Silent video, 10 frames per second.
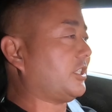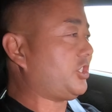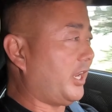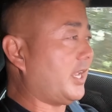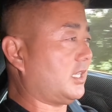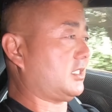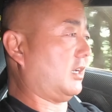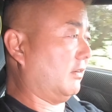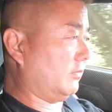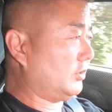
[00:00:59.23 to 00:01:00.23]
a chance
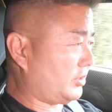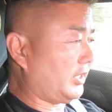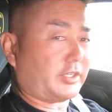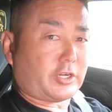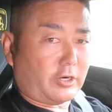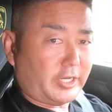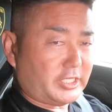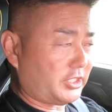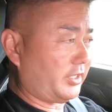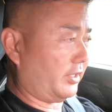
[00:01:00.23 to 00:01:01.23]
of losing the current
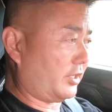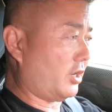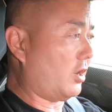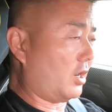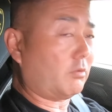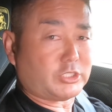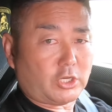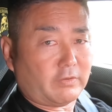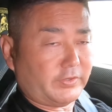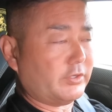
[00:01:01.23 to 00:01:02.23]
engine in the car, which
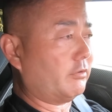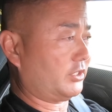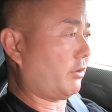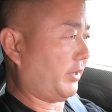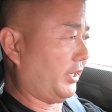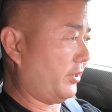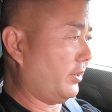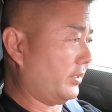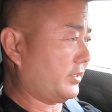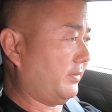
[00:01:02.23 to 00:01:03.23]
all of you know is already
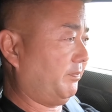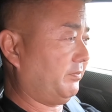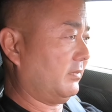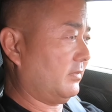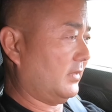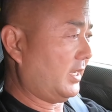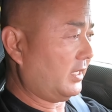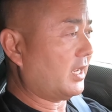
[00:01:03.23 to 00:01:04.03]
hurt, and